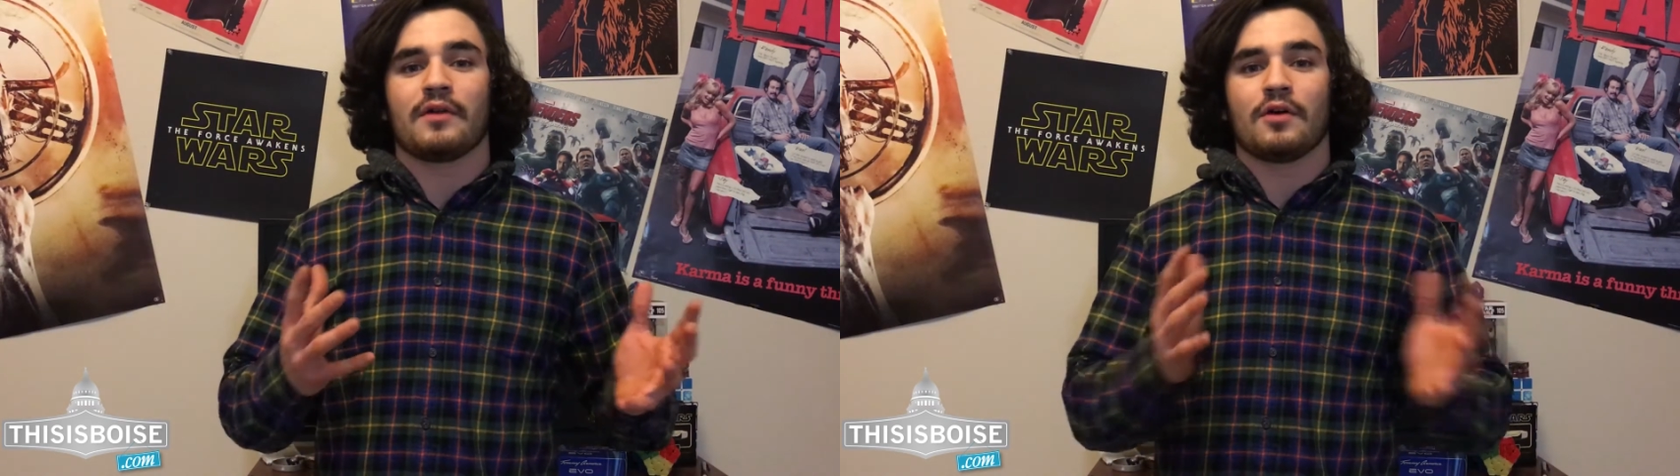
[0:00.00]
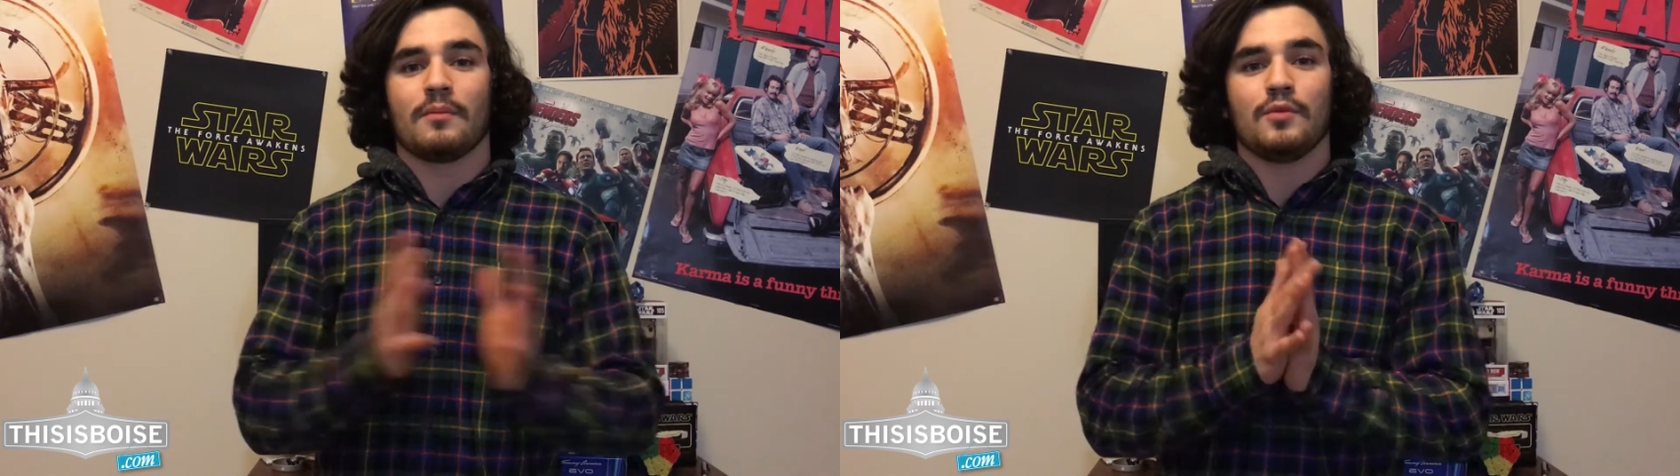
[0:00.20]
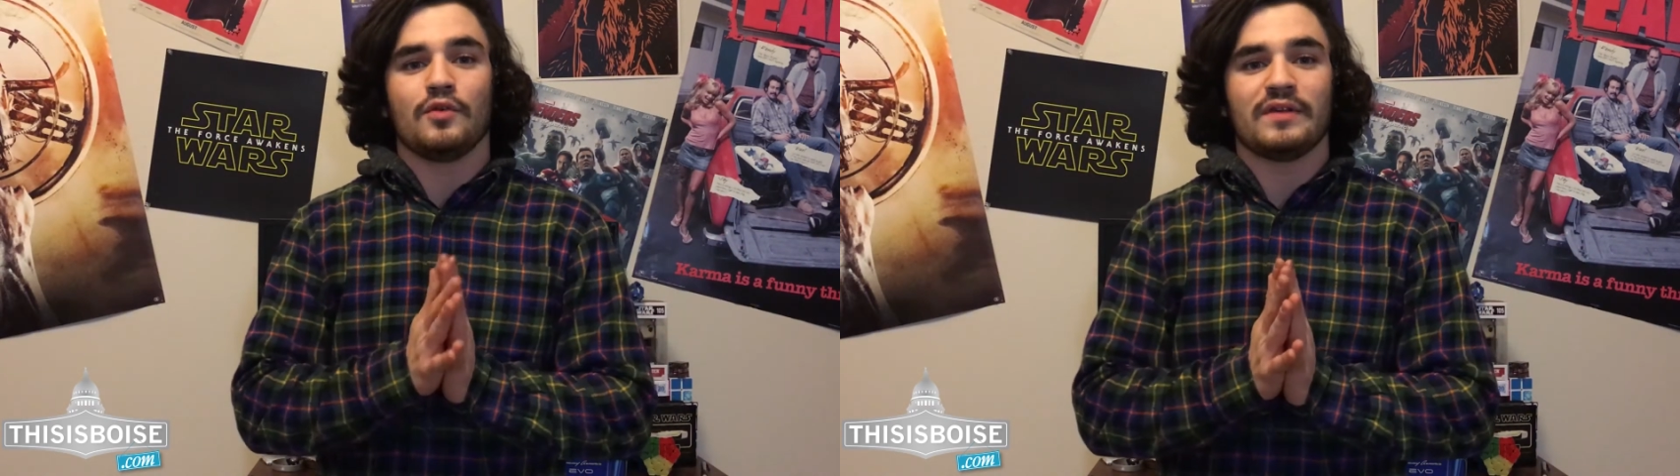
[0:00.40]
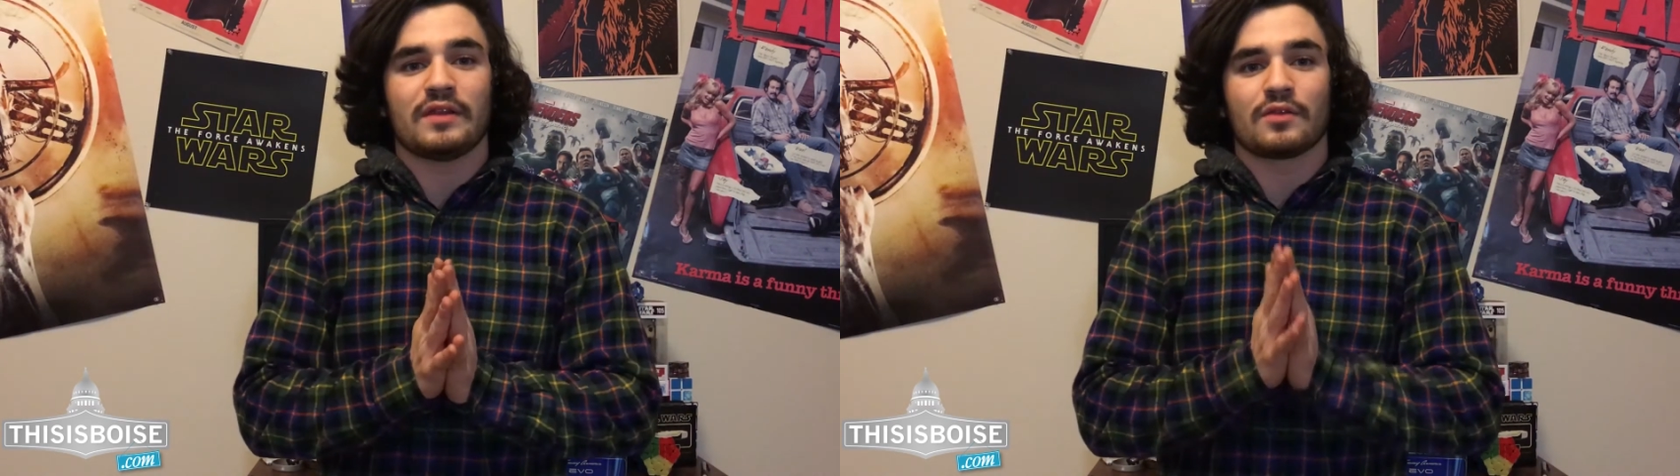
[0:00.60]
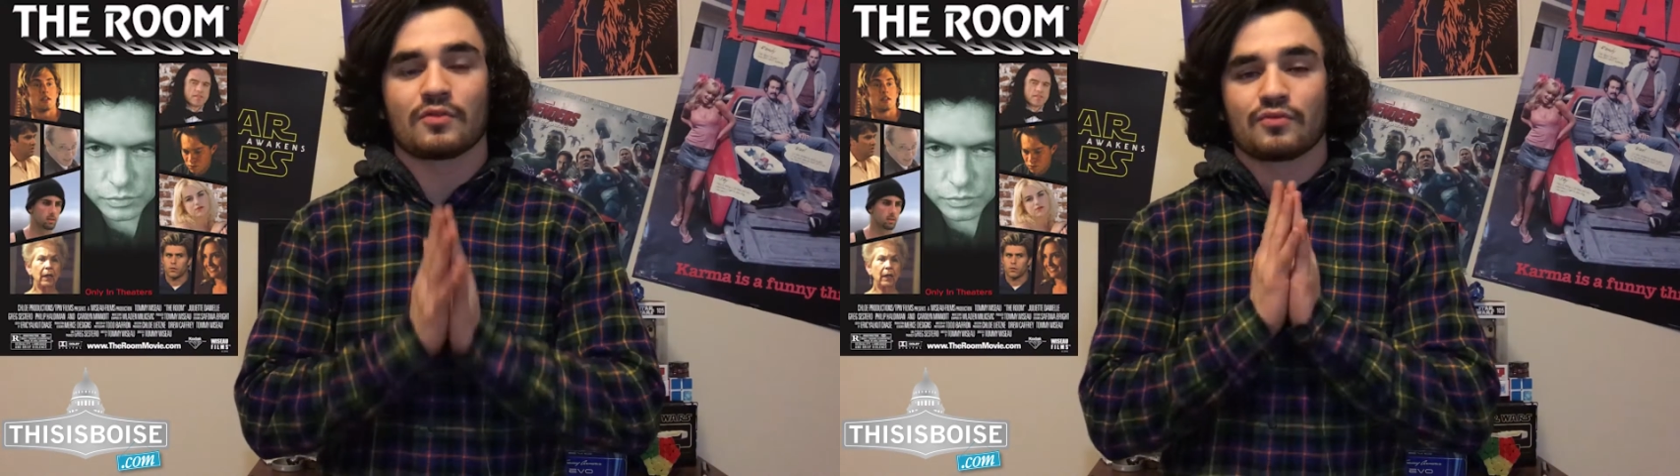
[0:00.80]
the
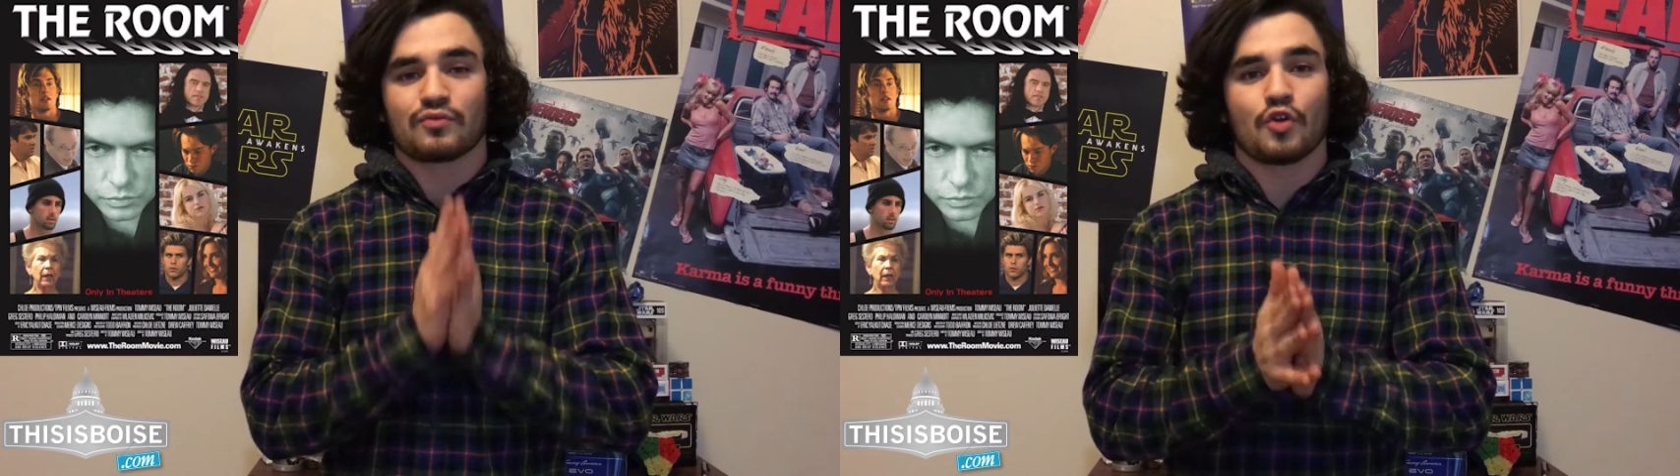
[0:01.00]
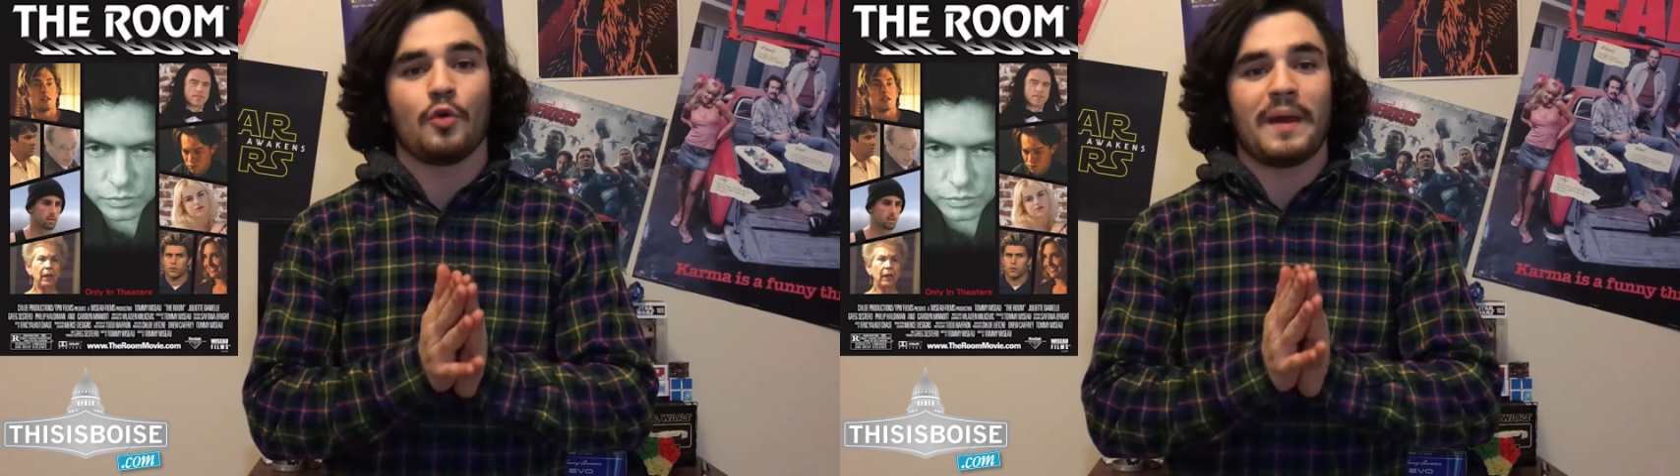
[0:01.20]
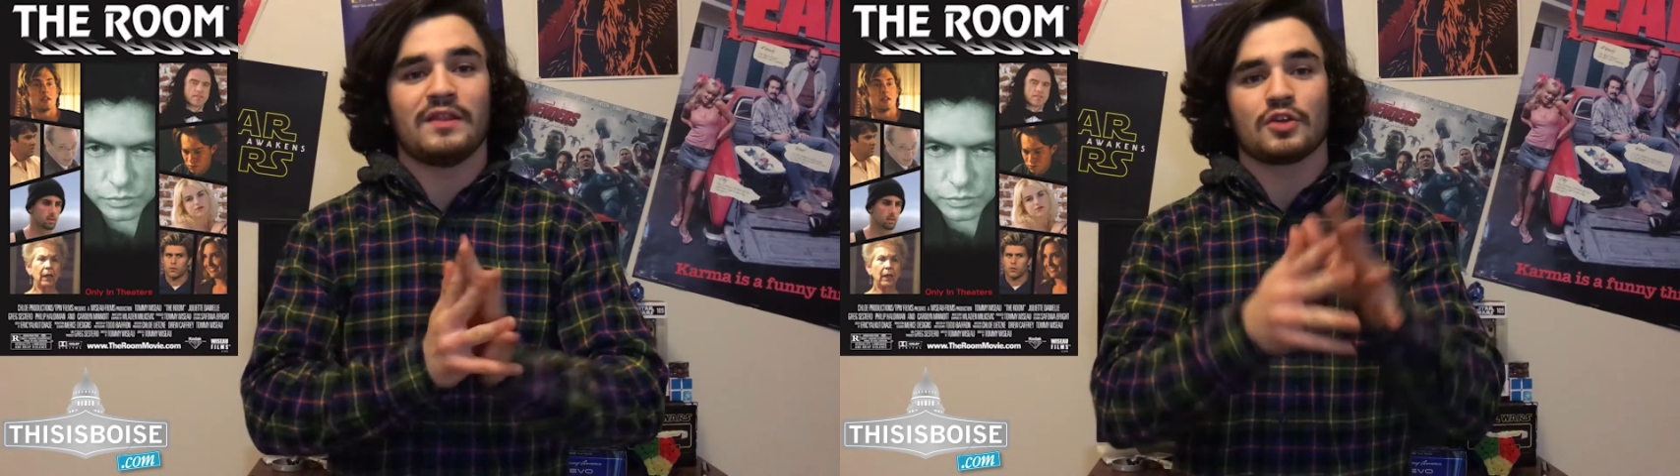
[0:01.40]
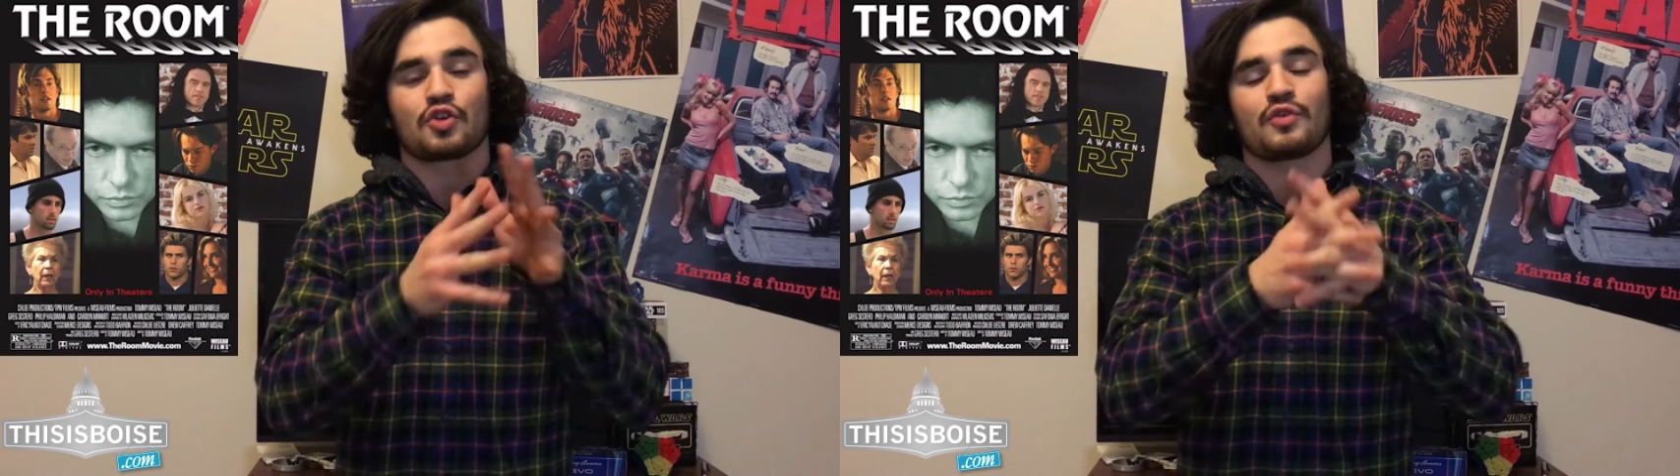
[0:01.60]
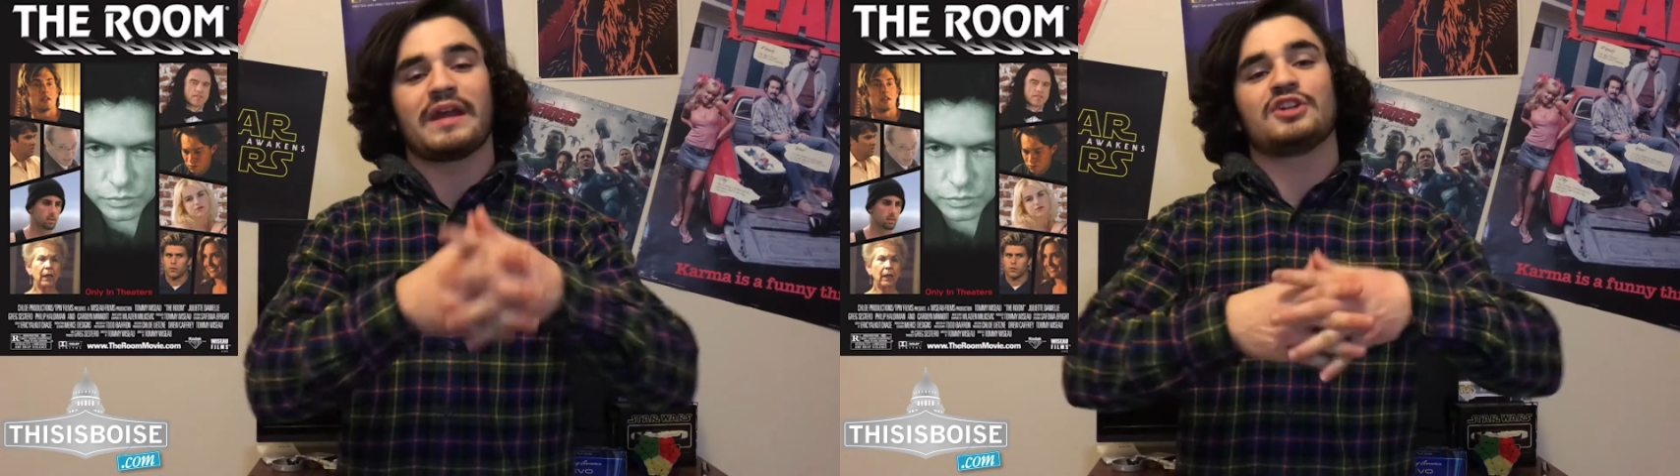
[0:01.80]
movie The Room and the
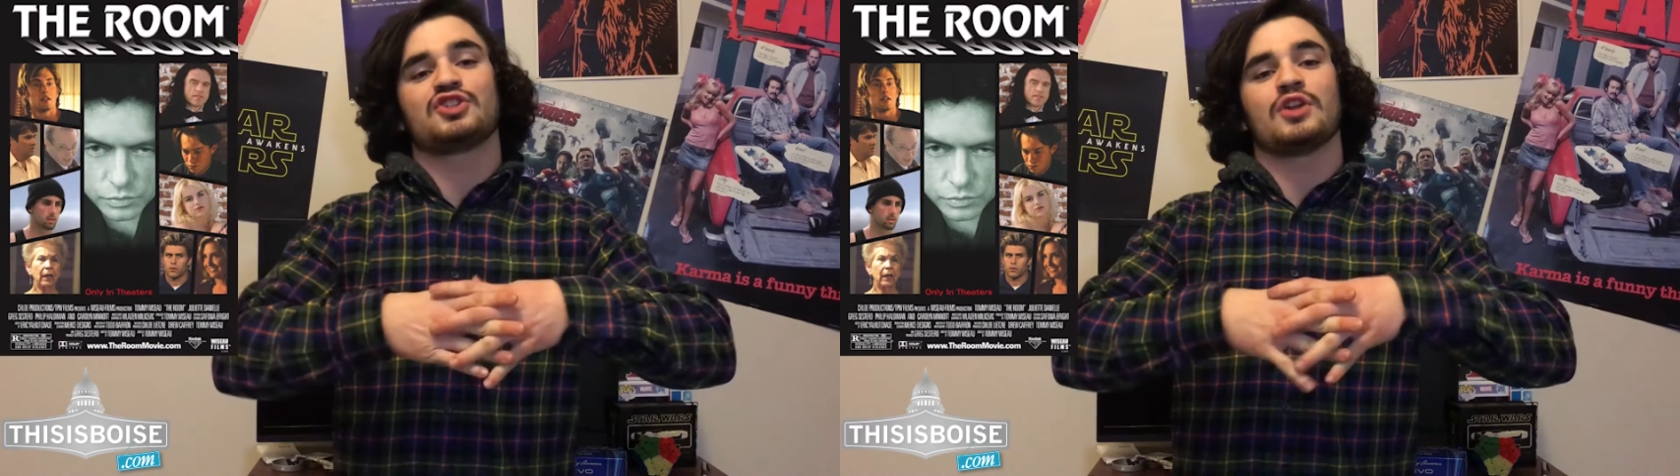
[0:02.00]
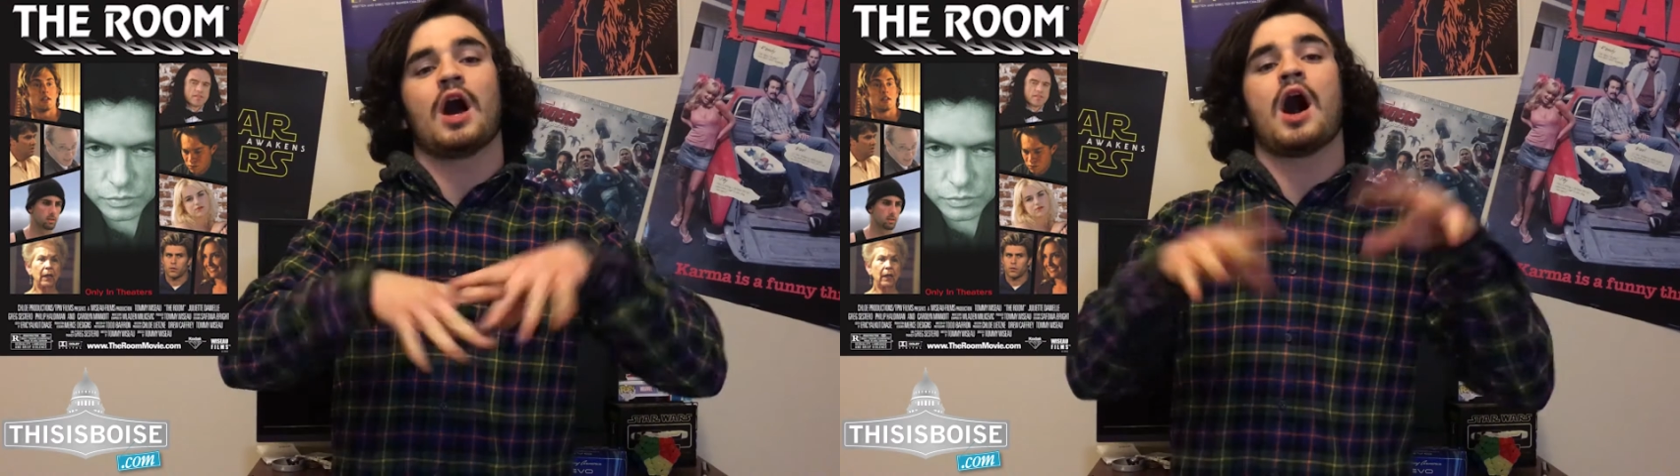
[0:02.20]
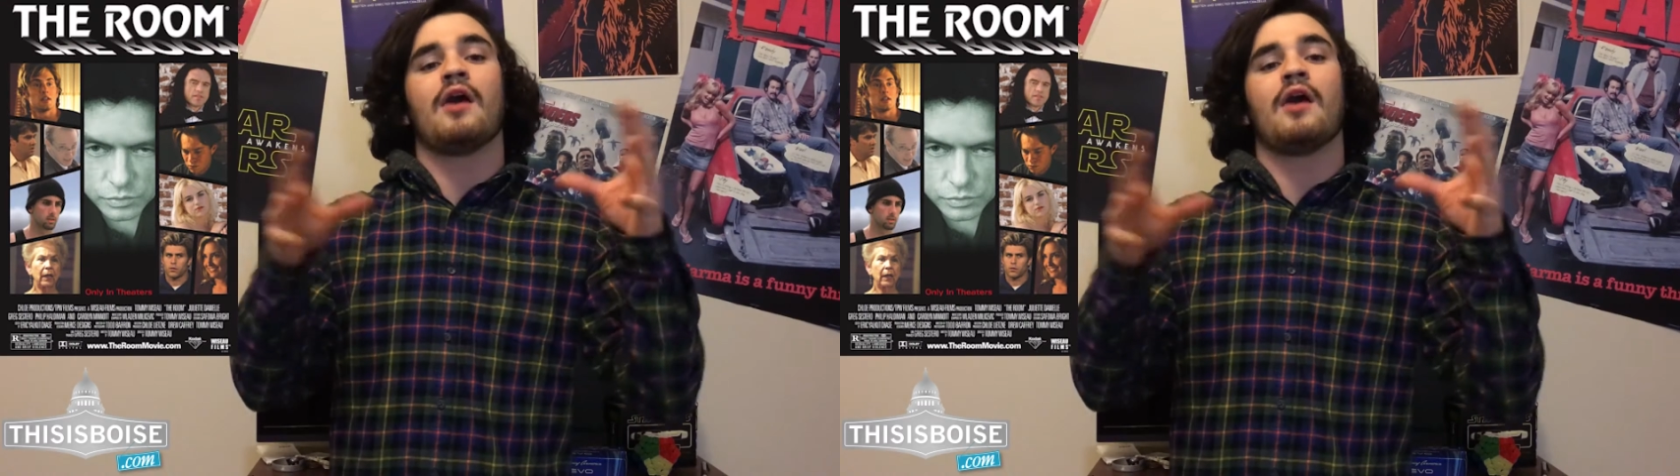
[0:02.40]
creation